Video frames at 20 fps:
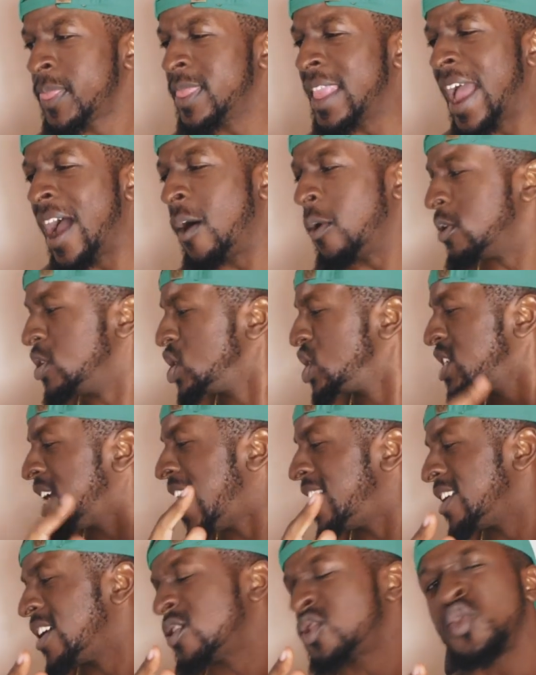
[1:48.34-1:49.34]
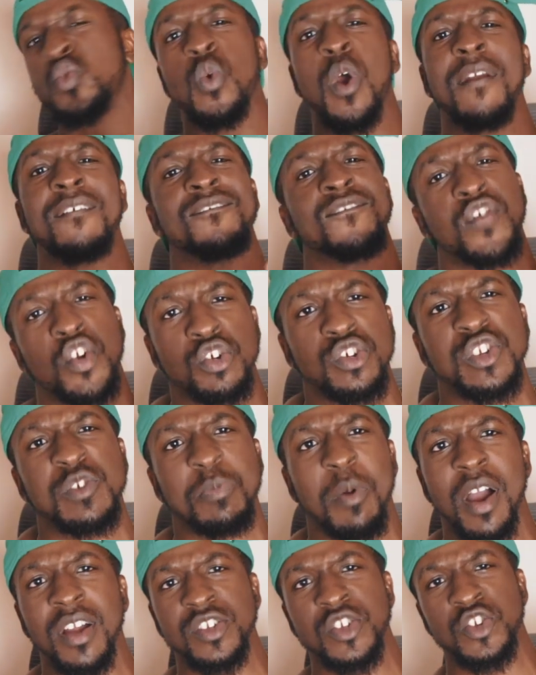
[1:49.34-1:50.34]
Now, shout out to our first
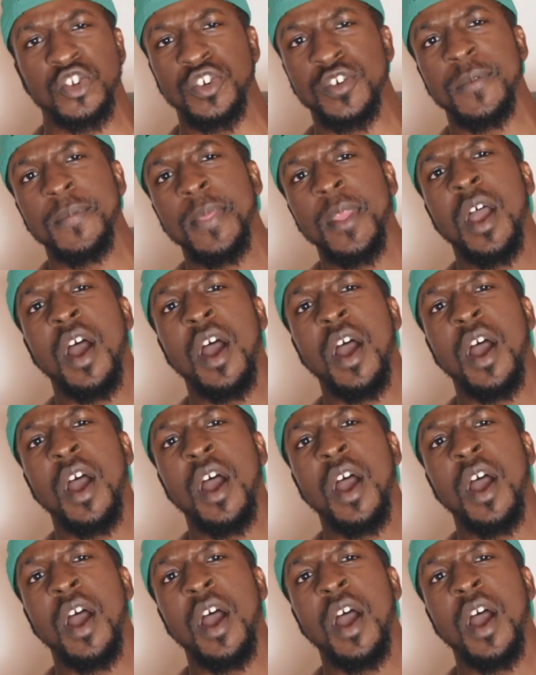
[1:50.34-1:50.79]
sponsor